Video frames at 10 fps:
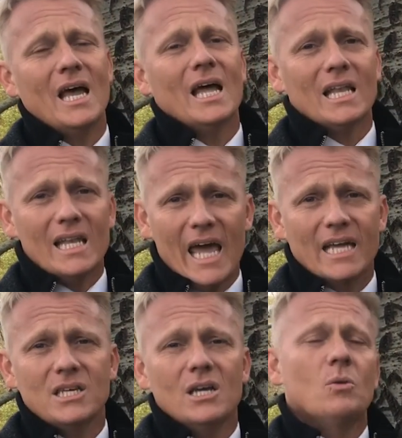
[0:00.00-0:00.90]
led
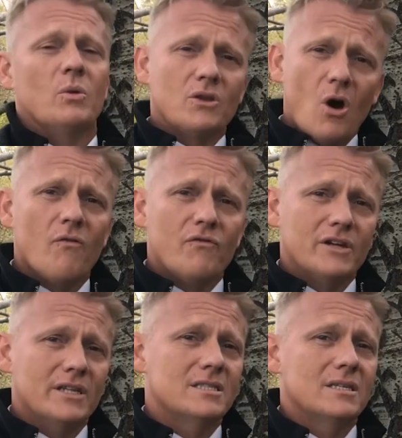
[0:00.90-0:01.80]
with
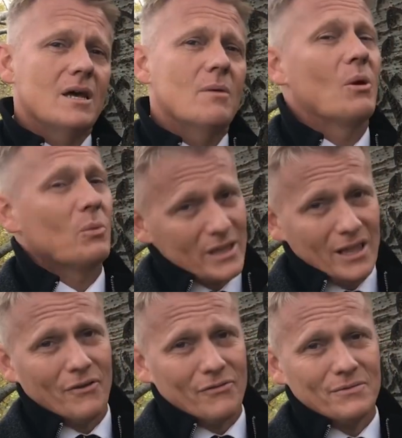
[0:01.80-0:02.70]
confidence but with love.